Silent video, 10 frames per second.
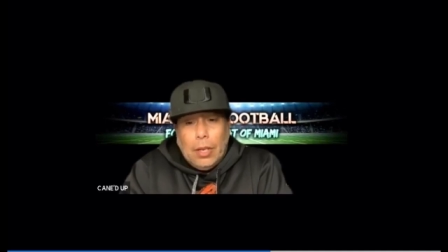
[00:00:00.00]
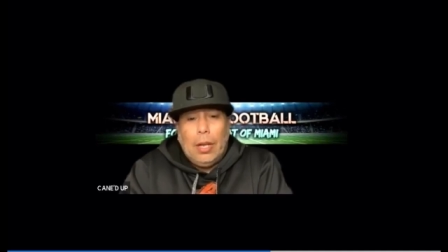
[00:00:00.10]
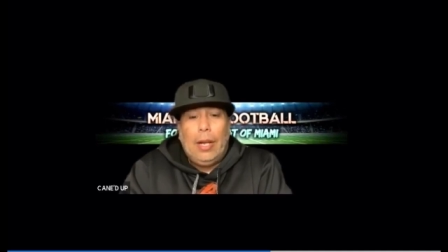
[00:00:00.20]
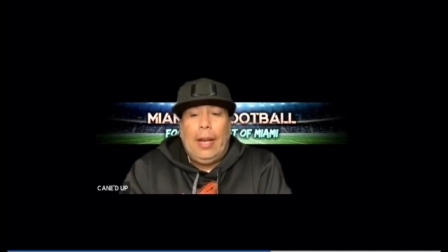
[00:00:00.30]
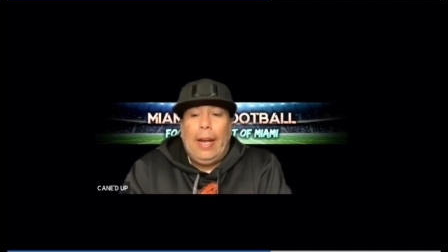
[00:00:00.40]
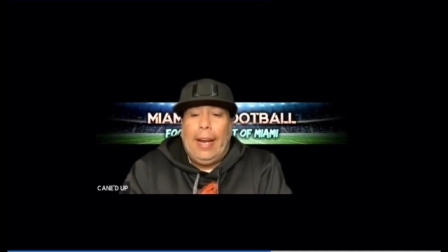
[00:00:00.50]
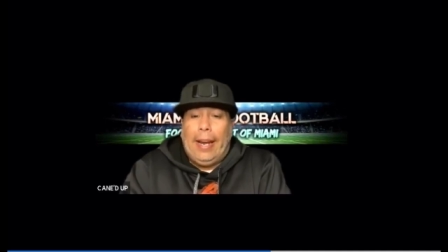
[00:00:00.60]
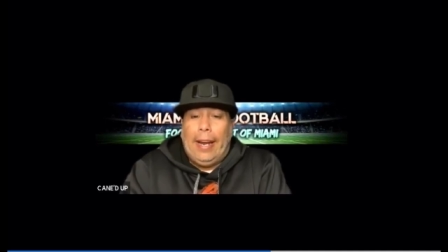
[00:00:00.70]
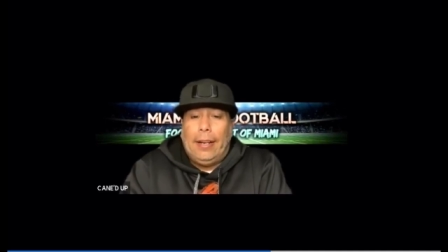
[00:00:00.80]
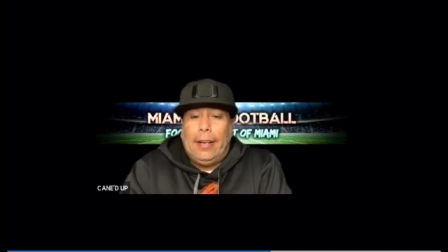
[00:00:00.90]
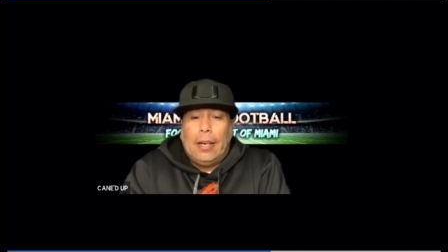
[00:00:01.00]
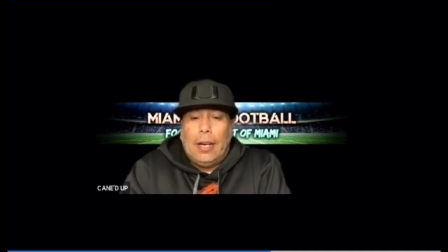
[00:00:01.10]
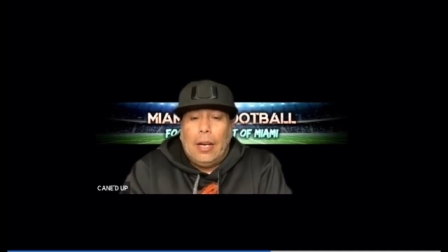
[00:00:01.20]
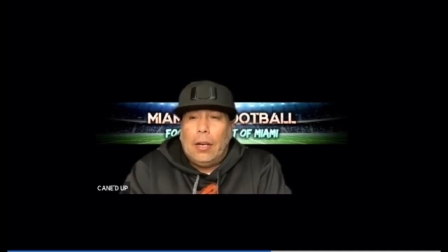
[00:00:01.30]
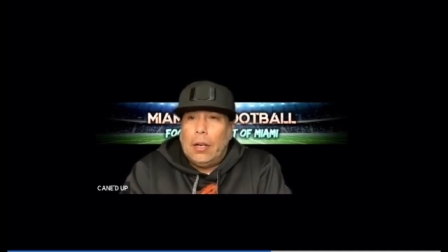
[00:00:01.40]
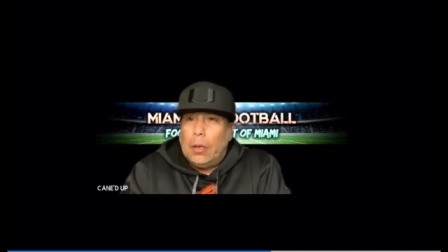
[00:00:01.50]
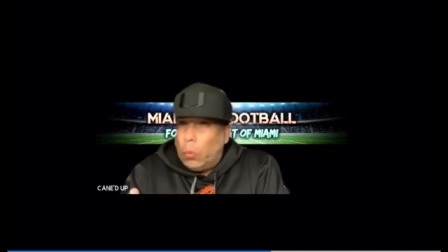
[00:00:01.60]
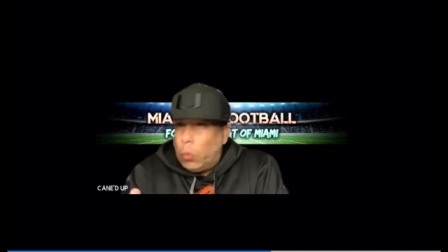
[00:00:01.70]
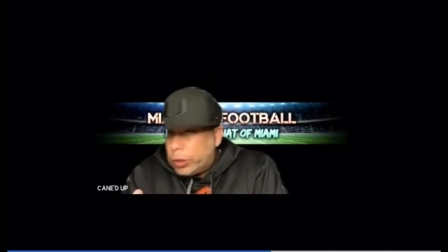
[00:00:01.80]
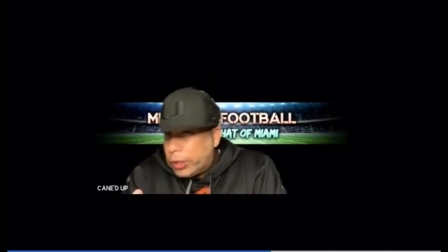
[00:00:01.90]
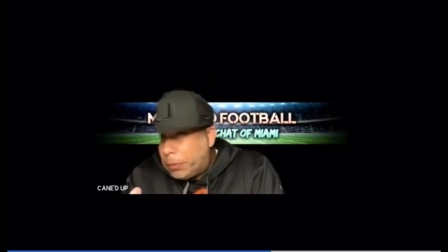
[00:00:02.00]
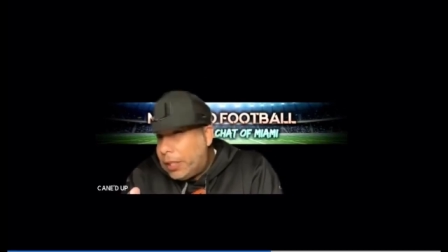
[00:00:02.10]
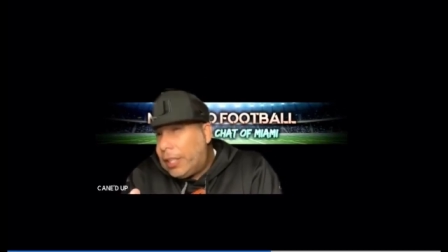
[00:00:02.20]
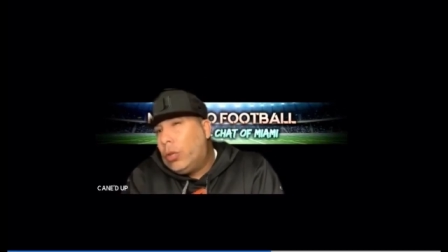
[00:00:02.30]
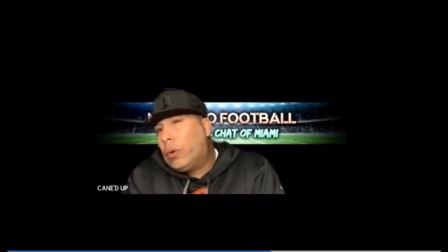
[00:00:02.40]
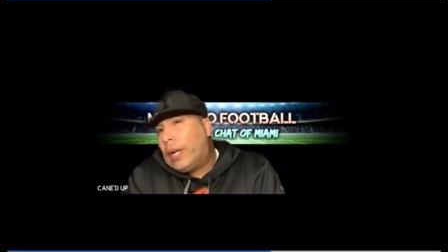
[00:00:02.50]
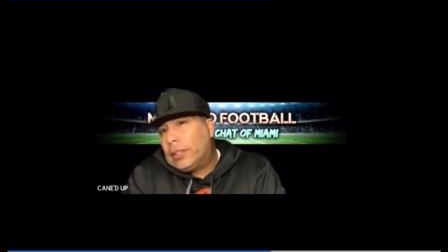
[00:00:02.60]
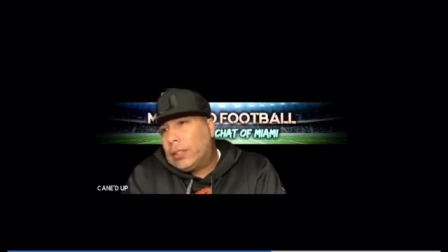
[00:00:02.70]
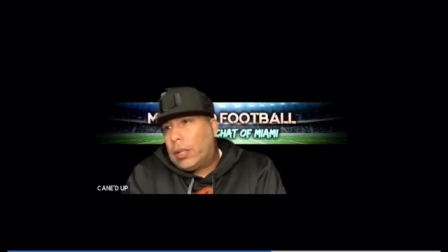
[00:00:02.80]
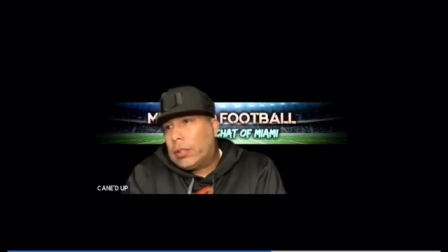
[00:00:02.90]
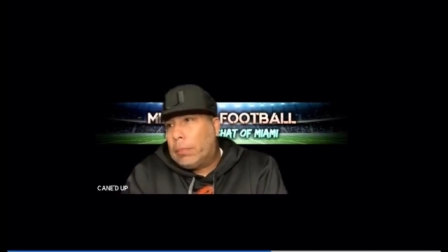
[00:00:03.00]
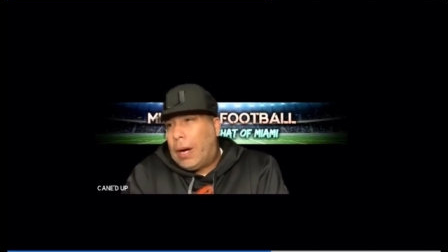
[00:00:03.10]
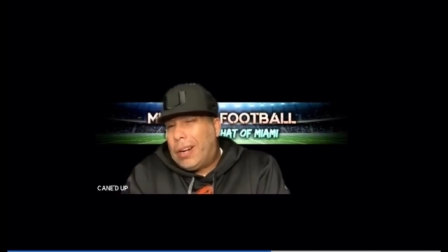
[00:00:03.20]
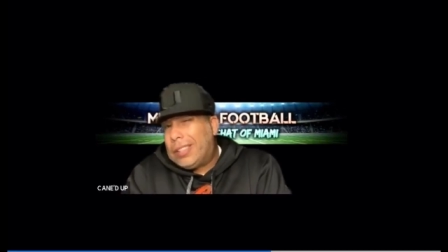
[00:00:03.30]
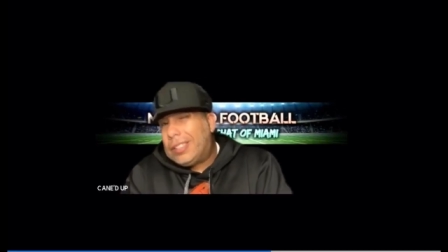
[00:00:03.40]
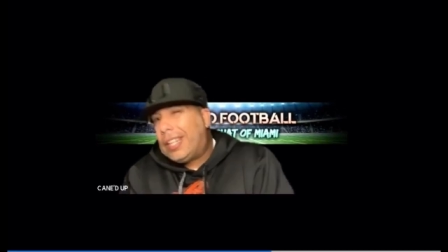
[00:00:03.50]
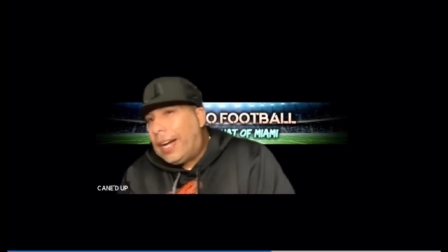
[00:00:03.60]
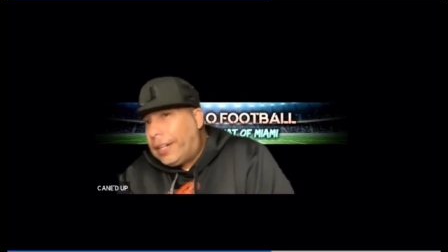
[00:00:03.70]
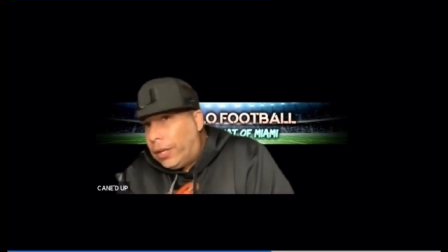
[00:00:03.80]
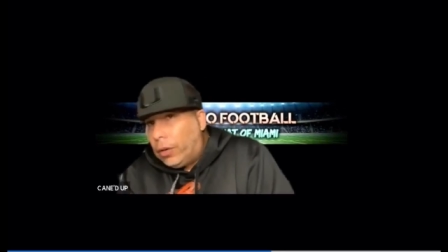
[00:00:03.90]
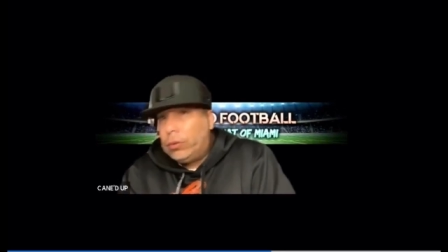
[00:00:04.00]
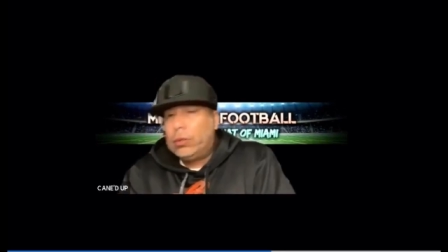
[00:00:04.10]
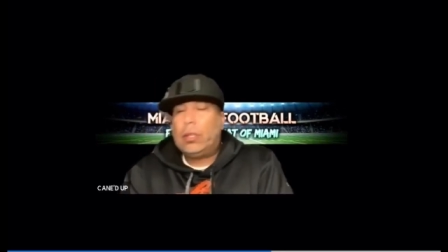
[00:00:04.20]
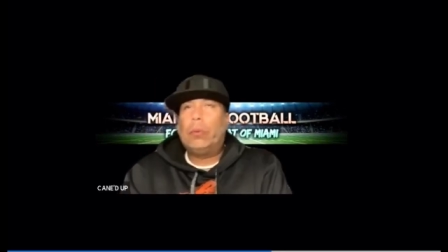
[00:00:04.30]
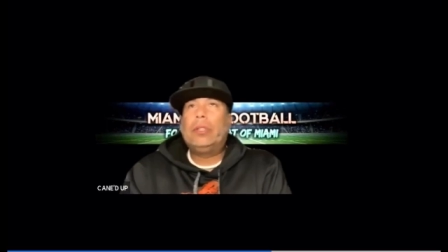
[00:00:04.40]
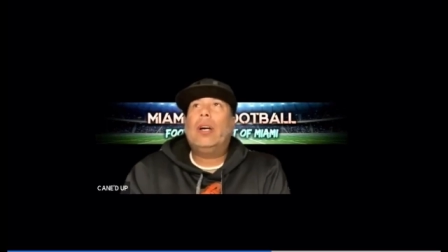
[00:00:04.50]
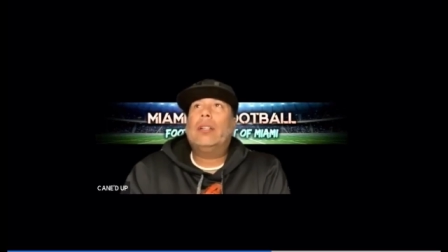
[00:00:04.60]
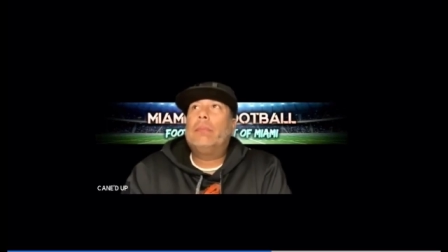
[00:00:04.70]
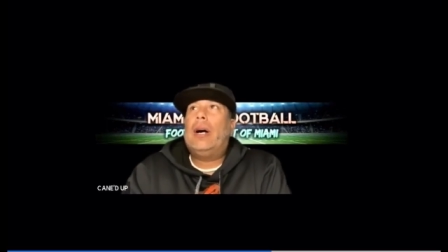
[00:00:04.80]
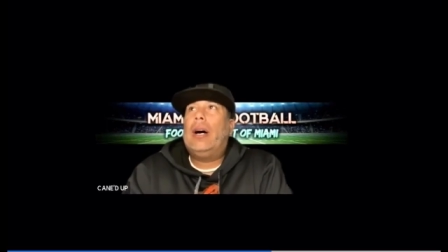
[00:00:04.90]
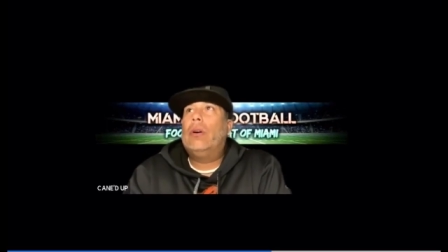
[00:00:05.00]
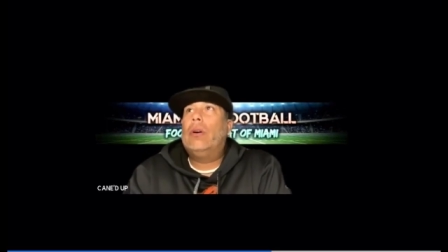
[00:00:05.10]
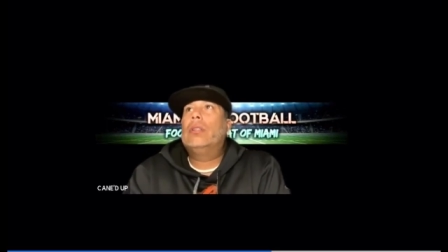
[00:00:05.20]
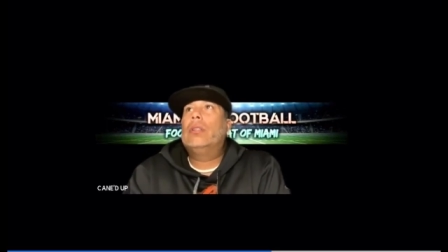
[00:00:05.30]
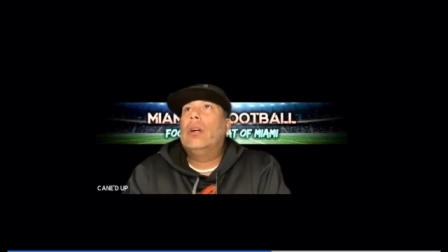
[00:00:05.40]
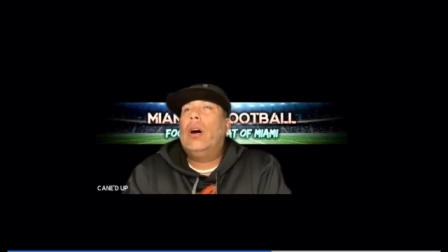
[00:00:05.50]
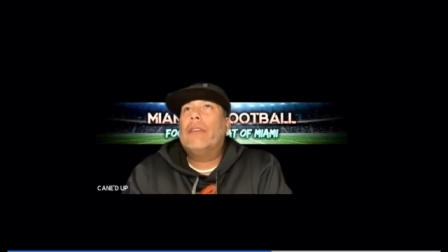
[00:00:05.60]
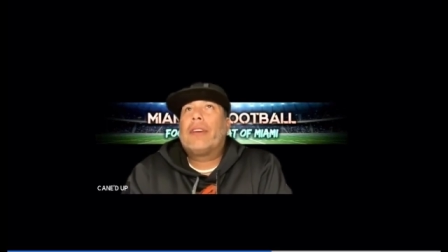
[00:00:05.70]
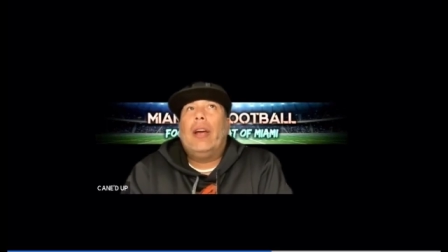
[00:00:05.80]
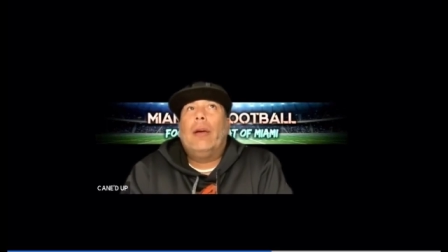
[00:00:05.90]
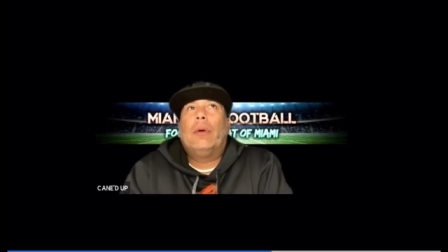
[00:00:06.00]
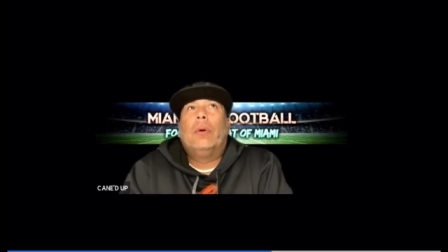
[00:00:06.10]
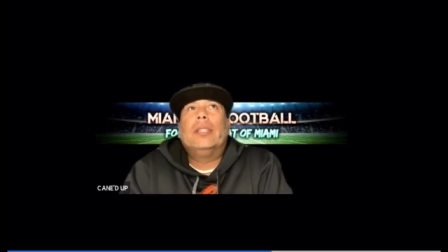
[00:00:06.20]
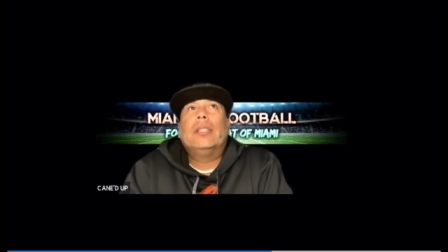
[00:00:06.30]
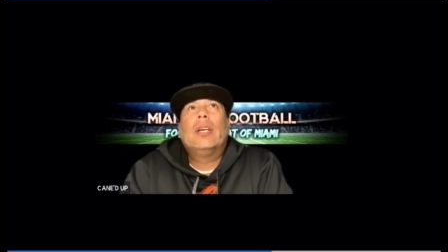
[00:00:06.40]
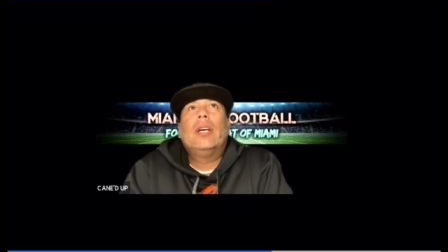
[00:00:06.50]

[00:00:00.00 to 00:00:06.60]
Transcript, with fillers: And uh, something that you and I talked about, a side note that we talked about, you know, off camera was